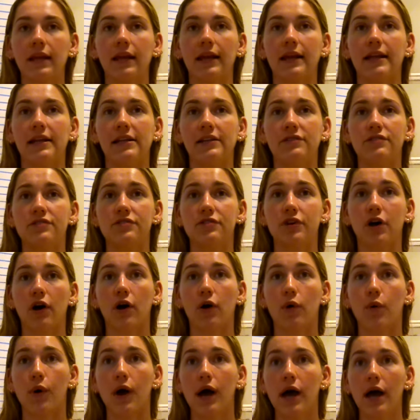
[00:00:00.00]
And
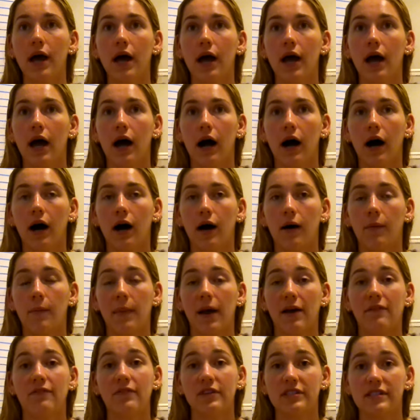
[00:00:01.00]
so
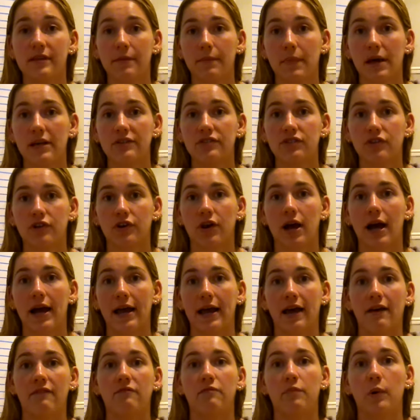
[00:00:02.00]
every semester I
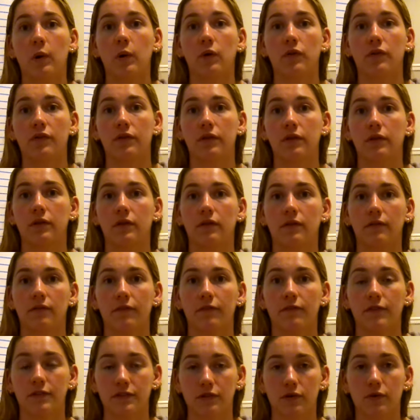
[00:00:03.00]
have both
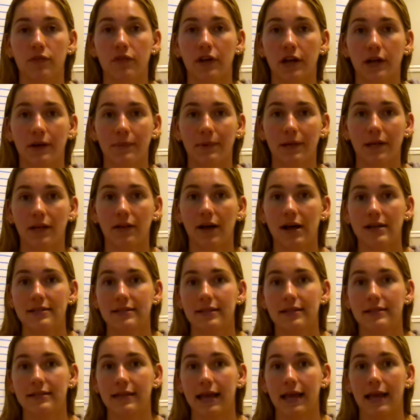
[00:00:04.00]
physical therapy
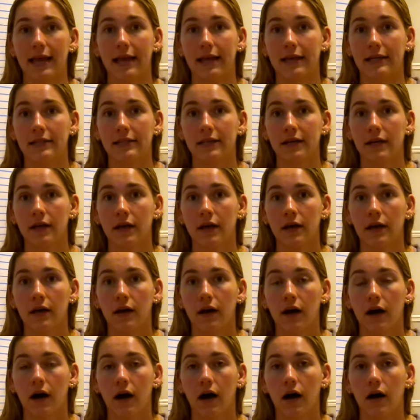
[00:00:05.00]
classes and
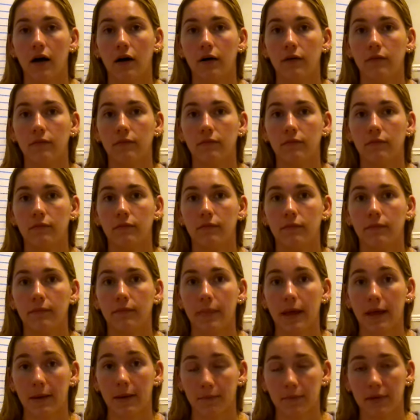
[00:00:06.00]

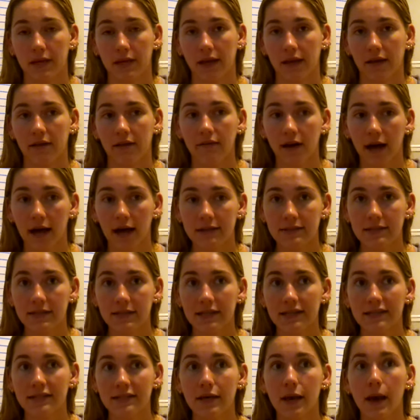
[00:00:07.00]
MBA
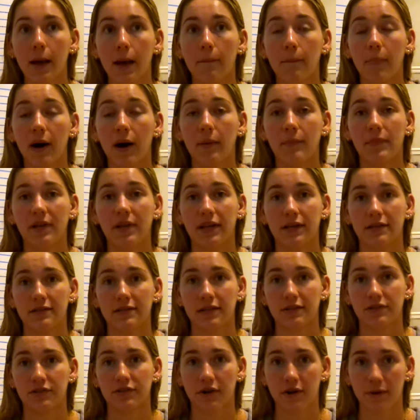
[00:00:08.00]
classes. But because
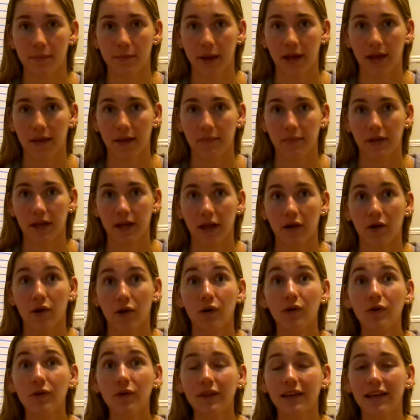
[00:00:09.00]
I started my MBA
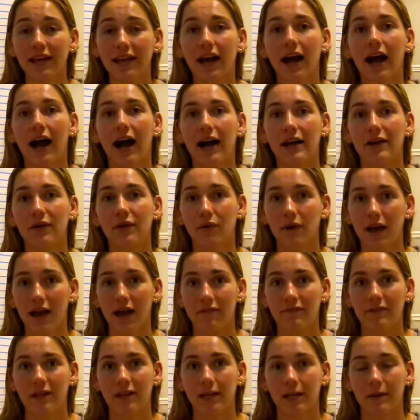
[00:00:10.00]
early, I don't
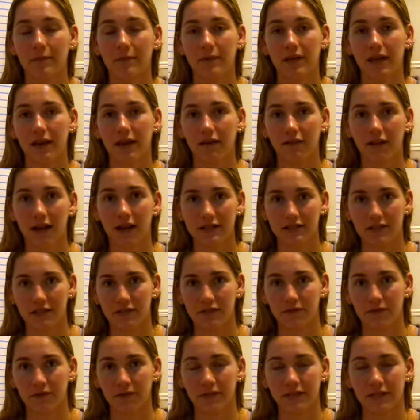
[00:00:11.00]
have any MBA
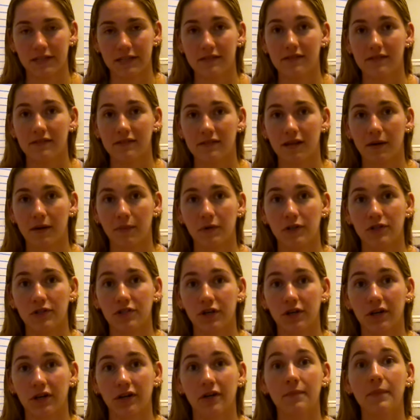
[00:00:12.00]
classes for this summer
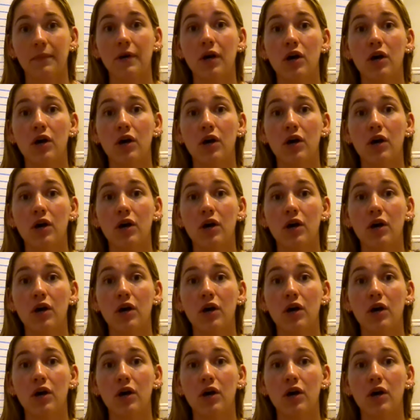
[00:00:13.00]
term.